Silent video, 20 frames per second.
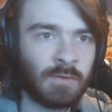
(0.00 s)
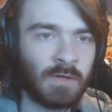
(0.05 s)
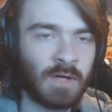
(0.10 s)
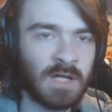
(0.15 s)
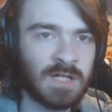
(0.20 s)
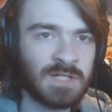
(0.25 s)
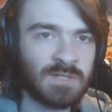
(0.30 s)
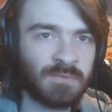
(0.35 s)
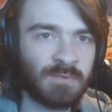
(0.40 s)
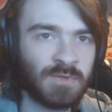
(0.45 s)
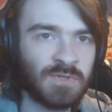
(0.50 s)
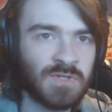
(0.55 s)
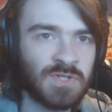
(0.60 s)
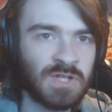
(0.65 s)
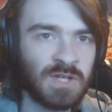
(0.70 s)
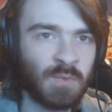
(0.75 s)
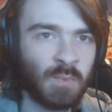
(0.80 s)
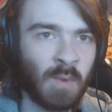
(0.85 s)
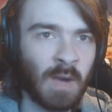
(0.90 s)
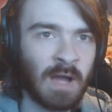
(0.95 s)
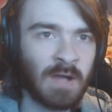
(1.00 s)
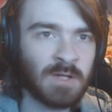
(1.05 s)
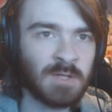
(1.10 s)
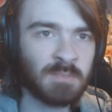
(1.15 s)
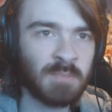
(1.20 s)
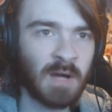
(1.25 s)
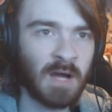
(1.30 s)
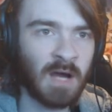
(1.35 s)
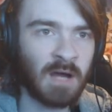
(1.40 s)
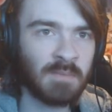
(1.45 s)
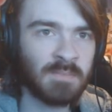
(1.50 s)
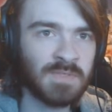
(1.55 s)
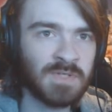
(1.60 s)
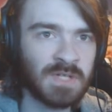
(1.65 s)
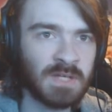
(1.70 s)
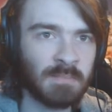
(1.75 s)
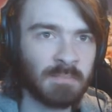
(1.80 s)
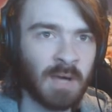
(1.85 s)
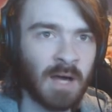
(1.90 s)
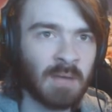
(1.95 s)
Ice Cliff City. Where is Palm
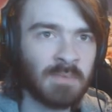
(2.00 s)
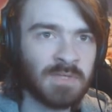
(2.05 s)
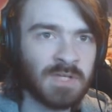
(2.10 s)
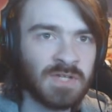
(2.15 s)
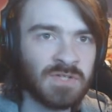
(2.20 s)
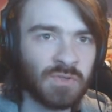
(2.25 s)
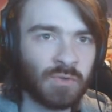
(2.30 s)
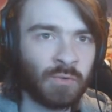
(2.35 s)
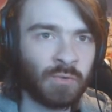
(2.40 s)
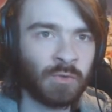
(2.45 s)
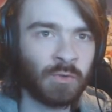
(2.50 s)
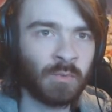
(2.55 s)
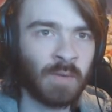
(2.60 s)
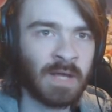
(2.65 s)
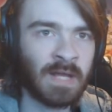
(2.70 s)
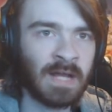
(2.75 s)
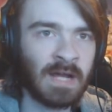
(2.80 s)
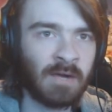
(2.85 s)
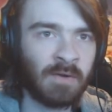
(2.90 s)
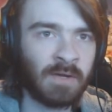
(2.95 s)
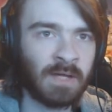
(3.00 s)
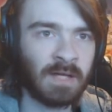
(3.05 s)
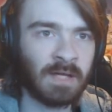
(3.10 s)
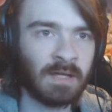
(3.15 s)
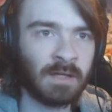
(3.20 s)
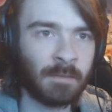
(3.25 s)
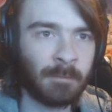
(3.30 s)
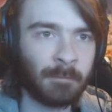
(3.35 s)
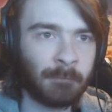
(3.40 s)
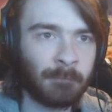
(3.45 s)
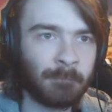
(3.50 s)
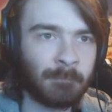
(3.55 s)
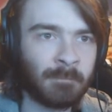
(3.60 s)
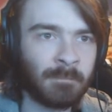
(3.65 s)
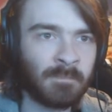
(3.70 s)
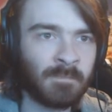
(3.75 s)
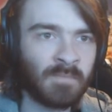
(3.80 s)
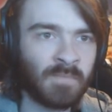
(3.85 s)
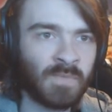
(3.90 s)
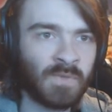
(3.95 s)
City? Palm City is all the way down here
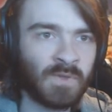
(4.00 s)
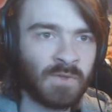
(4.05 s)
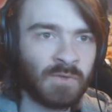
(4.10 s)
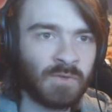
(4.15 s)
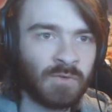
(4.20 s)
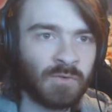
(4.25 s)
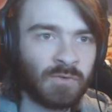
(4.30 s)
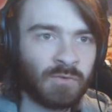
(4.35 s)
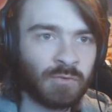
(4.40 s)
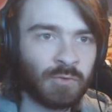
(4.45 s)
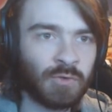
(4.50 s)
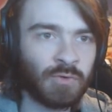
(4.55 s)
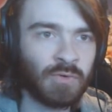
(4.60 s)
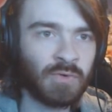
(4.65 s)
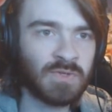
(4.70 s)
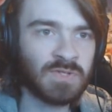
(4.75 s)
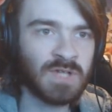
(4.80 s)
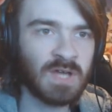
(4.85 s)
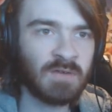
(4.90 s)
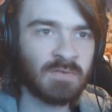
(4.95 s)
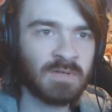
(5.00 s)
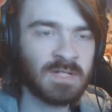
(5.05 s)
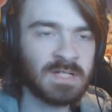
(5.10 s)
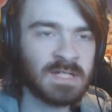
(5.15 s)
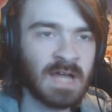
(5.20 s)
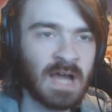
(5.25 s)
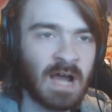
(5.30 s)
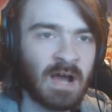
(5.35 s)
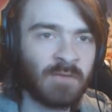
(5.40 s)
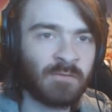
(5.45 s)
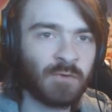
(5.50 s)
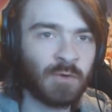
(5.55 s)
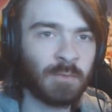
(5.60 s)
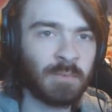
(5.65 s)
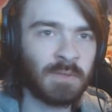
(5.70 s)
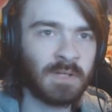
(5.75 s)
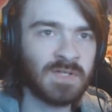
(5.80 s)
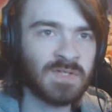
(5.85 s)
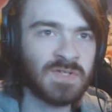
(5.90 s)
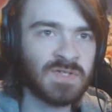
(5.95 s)
through Route 7, down through
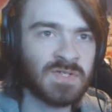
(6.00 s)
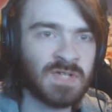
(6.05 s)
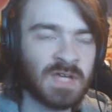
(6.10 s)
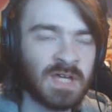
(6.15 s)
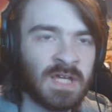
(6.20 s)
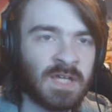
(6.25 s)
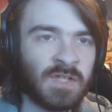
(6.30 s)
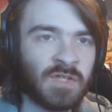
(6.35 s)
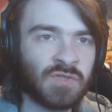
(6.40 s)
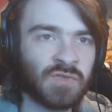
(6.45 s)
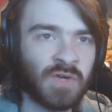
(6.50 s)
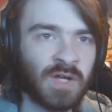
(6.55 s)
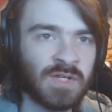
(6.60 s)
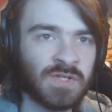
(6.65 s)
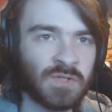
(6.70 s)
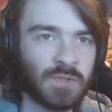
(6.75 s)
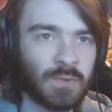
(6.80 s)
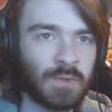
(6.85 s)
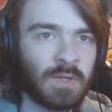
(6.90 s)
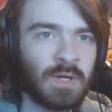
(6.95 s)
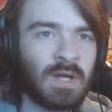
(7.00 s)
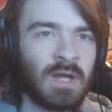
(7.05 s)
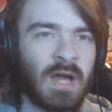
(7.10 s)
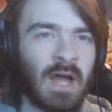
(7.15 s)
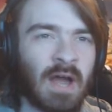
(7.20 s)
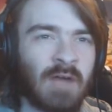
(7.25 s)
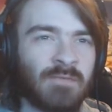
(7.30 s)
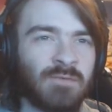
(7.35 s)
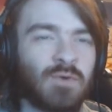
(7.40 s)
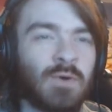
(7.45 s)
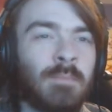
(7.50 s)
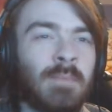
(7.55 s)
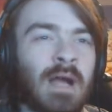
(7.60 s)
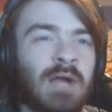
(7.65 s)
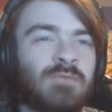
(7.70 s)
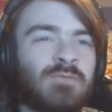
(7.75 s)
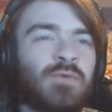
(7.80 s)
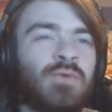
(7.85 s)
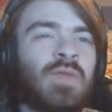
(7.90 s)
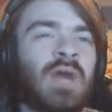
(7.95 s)
Palisa City and the training school. I have to run
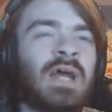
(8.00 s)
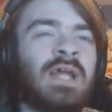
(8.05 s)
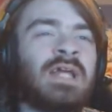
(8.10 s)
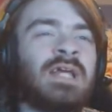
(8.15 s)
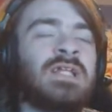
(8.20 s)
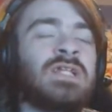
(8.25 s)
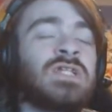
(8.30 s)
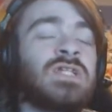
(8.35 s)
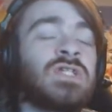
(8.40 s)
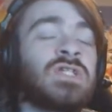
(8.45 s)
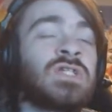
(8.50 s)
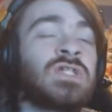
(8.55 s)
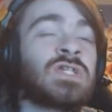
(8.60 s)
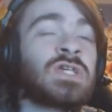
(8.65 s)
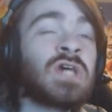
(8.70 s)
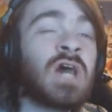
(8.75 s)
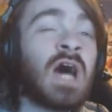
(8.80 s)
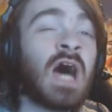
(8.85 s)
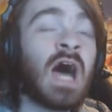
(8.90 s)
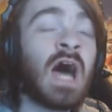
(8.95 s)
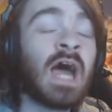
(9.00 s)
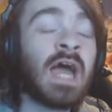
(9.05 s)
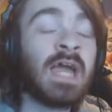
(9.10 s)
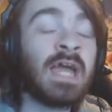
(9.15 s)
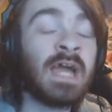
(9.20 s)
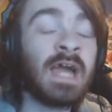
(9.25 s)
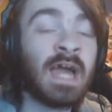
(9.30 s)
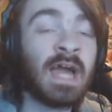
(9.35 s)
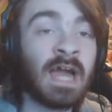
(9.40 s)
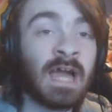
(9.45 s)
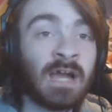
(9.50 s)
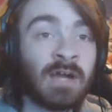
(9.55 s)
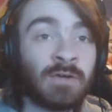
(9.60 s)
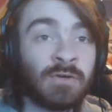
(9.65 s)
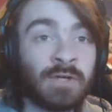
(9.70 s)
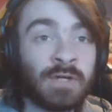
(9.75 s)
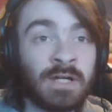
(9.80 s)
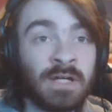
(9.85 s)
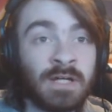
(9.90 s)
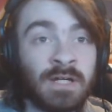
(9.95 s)
back through that entire
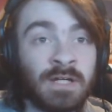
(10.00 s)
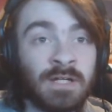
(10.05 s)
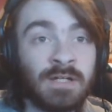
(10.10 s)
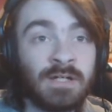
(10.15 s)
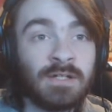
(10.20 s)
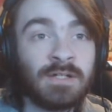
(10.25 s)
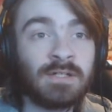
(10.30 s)
area.